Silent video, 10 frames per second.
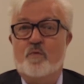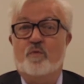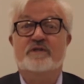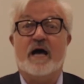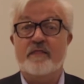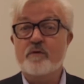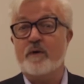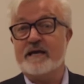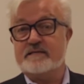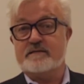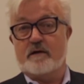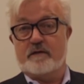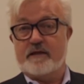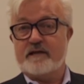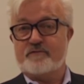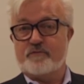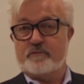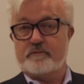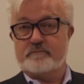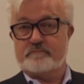What other ways are there
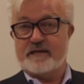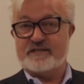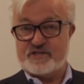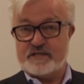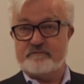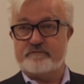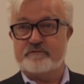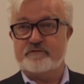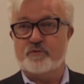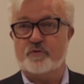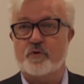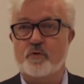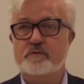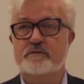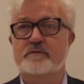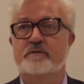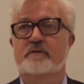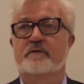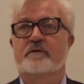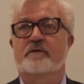to achieve your goals?
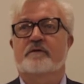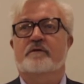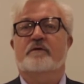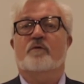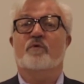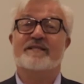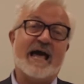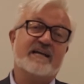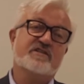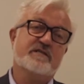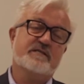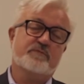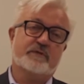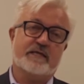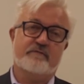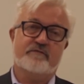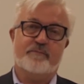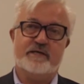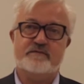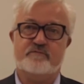What actions would give the
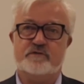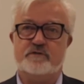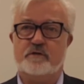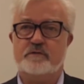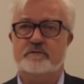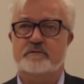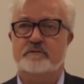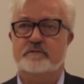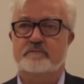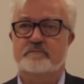best results?